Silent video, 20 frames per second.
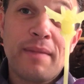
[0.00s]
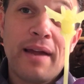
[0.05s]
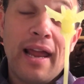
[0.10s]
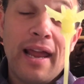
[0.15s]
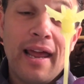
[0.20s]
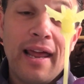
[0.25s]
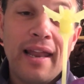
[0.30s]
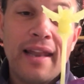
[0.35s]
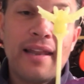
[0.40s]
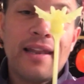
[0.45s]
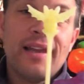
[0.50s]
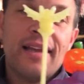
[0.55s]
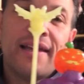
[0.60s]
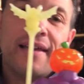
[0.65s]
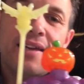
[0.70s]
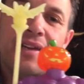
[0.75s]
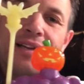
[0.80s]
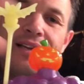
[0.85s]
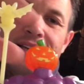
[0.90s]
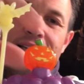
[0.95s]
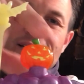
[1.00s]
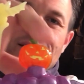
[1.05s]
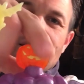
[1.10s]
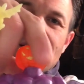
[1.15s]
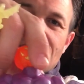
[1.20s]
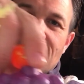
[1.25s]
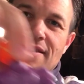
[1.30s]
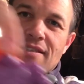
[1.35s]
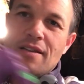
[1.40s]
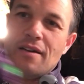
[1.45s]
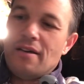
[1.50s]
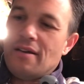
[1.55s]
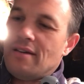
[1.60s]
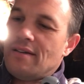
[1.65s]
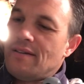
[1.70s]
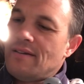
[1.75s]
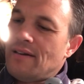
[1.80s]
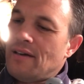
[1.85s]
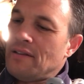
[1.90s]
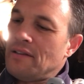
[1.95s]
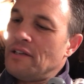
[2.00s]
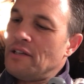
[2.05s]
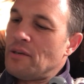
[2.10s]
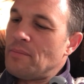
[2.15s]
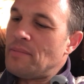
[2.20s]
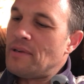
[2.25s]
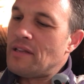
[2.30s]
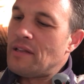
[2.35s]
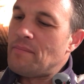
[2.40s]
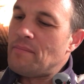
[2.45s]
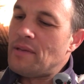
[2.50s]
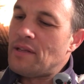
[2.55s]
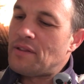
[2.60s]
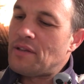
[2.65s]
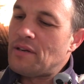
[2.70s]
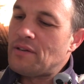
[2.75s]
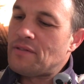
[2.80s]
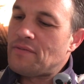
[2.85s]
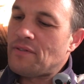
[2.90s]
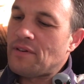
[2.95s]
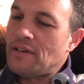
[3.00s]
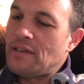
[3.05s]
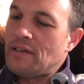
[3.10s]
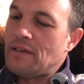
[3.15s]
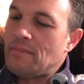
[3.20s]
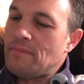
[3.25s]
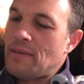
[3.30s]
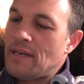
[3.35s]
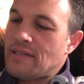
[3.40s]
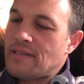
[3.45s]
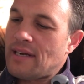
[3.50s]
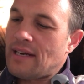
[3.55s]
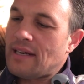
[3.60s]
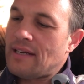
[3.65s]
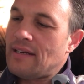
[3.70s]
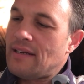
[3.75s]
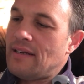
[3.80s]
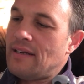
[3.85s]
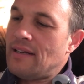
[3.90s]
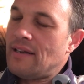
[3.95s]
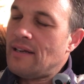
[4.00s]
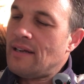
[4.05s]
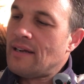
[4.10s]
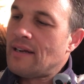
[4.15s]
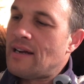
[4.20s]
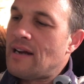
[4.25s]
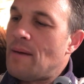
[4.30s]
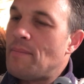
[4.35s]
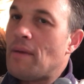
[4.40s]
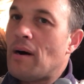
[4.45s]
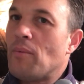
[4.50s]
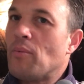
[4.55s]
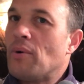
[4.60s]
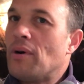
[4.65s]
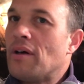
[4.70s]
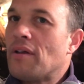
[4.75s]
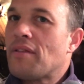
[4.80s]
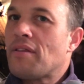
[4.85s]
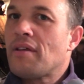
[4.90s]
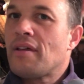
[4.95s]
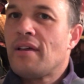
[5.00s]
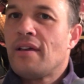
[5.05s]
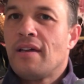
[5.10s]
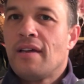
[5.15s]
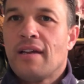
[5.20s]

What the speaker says: Man. So that's a little bit of the mythos for him, best I could come up with.